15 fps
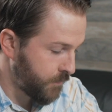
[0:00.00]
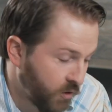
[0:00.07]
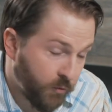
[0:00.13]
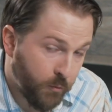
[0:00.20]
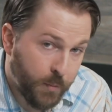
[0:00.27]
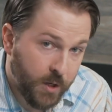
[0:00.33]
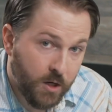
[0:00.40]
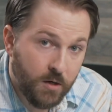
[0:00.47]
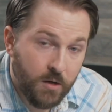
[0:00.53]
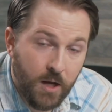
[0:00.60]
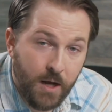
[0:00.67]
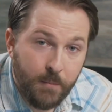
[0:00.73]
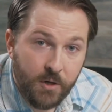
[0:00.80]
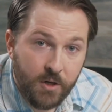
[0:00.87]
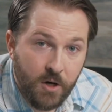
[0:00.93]
So for beer,
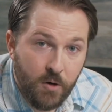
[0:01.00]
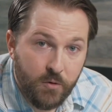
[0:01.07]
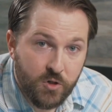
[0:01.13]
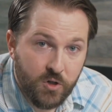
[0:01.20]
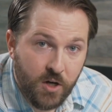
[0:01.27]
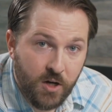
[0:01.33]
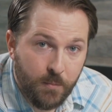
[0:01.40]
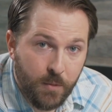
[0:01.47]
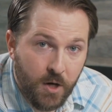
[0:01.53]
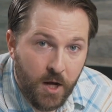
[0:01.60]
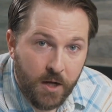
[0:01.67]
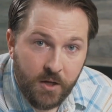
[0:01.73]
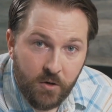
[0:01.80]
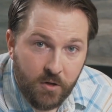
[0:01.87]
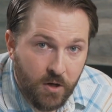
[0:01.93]
I'm going to go with Shiner
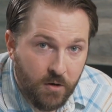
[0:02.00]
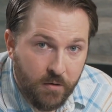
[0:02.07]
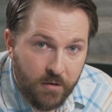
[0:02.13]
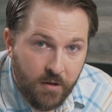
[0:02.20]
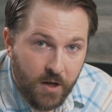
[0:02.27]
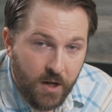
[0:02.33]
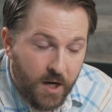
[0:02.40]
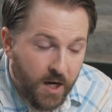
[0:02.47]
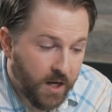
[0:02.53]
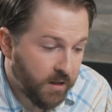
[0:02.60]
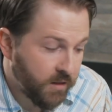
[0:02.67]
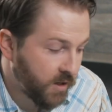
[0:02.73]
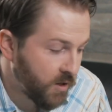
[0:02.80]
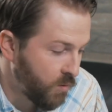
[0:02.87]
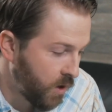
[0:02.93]
Bock. You can go with
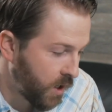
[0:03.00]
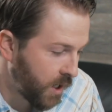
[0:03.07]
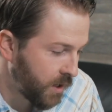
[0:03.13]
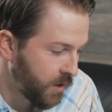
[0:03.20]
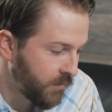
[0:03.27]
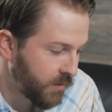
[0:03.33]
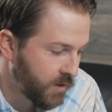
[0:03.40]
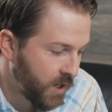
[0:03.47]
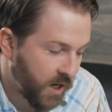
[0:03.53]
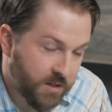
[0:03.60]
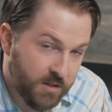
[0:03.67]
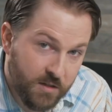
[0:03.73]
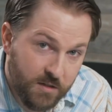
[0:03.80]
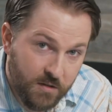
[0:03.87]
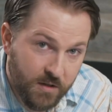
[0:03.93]
anything you want. I live in
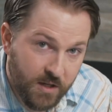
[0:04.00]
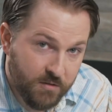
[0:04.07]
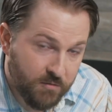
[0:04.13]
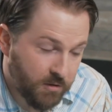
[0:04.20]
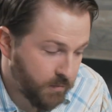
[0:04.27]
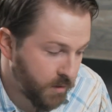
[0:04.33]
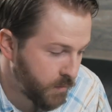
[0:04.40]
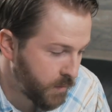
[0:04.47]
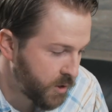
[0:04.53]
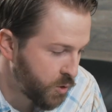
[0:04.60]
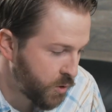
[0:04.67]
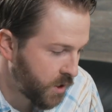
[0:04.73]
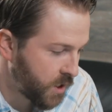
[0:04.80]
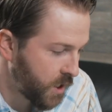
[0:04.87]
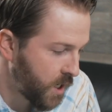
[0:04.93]
Texas, so that's what I'm going to be
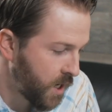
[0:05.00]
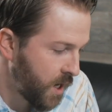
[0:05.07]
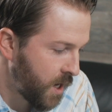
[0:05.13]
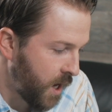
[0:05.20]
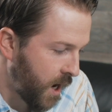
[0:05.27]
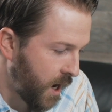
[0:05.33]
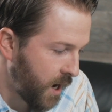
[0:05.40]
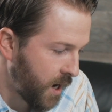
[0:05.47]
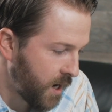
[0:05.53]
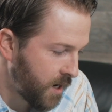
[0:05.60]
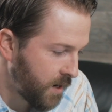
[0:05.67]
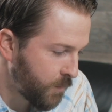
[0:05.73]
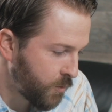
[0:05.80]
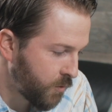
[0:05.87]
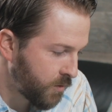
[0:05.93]
drinking. I
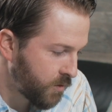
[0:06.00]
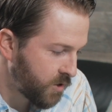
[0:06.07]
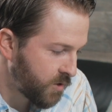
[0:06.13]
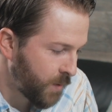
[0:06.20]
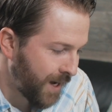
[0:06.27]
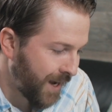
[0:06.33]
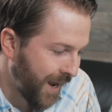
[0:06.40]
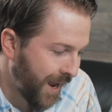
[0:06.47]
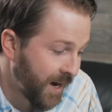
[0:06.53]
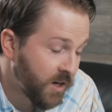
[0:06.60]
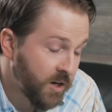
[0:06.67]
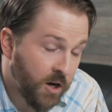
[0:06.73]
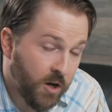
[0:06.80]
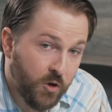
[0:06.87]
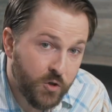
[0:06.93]
am going to spend
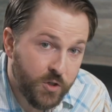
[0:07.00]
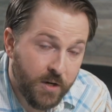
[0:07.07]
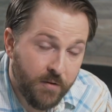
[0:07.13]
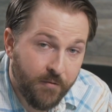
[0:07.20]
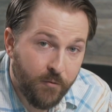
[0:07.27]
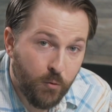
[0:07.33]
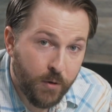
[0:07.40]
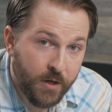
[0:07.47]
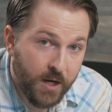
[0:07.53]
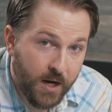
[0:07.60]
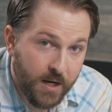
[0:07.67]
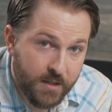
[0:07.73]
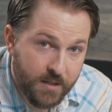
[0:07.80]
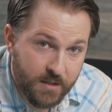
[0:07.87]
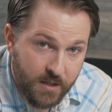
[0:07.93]

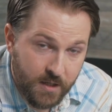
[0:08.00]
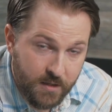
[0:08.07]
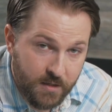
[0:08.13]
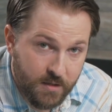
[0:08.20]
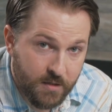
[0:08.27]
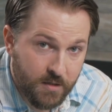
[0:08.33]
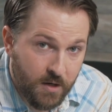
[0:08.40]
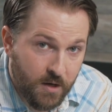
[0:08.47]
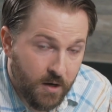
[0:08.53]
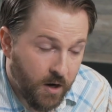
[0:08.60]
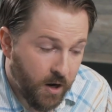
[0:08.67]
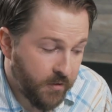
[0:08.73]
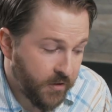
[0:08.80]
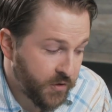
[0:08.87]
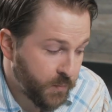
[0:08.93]
$9.49
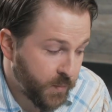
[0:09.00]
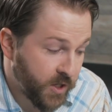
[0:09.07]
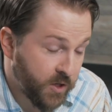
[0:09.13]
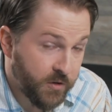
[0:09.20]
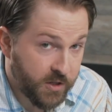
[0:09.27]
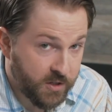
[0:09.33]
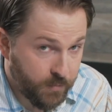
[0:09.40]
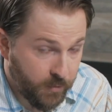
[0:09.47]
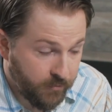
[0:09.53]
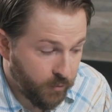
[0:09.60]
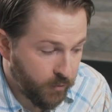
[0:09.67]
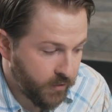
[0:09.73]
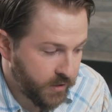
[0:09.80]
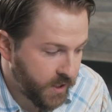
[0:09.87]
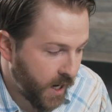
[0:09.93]
on this beer. That's
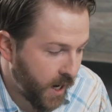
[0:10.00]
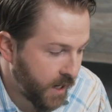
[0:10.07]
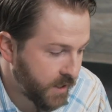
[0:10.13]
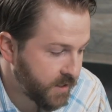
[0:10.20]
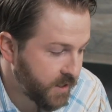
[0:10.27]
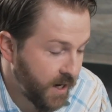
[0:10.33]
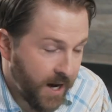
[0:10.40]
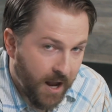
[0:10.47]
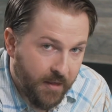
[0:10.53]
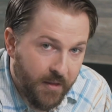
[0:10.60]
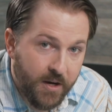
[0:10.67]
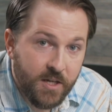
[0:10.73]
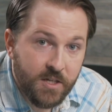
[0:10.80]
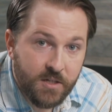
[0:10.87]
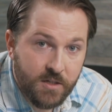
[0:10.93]
before the tax. And
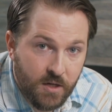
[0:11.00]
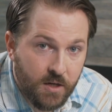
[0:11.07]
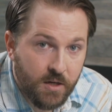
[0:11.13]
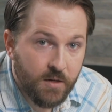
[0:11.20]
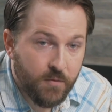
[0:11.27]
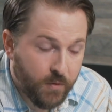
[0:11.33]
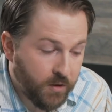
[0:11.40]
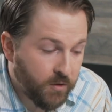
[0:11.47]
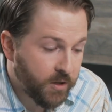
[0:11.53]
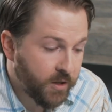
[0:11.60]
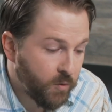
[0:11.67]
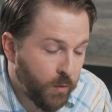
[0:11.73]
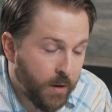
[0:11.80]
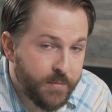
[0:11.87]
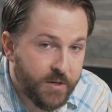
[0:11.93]
that is, when I look
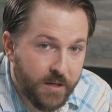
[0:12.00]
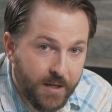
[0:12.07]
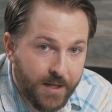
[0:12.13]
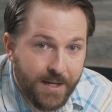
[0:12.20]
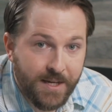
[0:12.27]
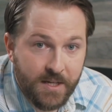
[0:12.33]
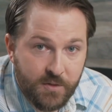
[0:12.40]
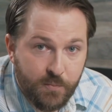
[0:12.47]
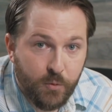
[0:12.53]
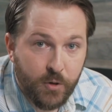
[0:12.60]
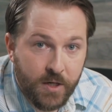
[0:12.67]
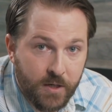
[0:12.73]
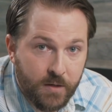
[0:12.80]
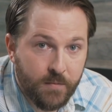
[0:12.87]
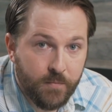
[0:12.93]
on the website, that is
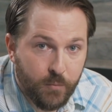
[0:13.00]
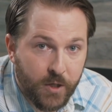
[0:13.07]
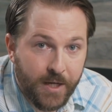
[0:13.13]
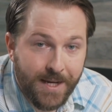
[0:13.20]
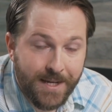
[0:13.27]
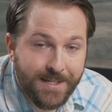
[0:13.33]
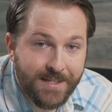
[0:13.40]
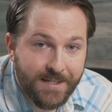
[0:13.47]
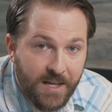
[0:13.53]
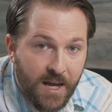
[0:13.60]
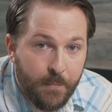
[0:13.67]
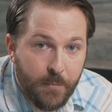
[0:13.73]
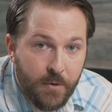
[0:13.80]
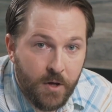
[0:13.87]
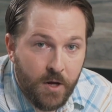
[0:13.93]
pretty in
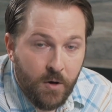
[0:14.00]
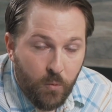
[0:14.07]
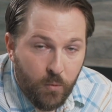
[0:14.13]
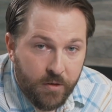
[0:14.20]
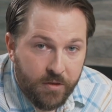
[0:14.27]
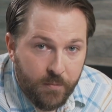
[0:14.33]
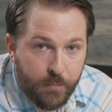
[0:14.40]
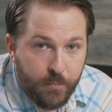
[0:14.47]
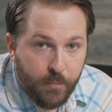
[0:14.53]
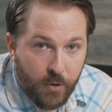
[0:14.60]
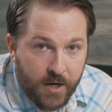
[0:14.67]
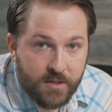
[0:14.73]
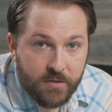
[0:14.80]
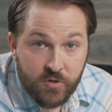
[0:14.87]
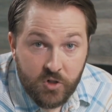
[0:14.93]
step with the
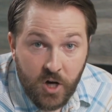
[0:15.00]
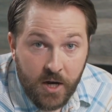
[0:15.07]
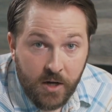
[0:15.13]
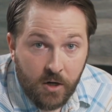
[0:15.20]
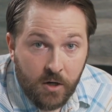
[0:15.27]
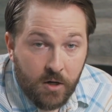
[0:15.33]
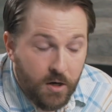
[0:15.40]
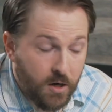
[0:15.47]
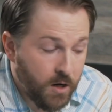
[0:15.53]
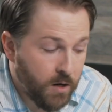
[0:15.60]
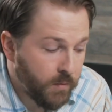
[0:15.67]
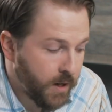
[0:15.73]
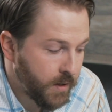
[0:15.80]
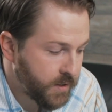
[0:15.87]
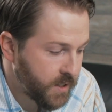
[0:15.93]
price of Shiner
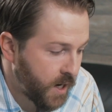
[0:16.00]
around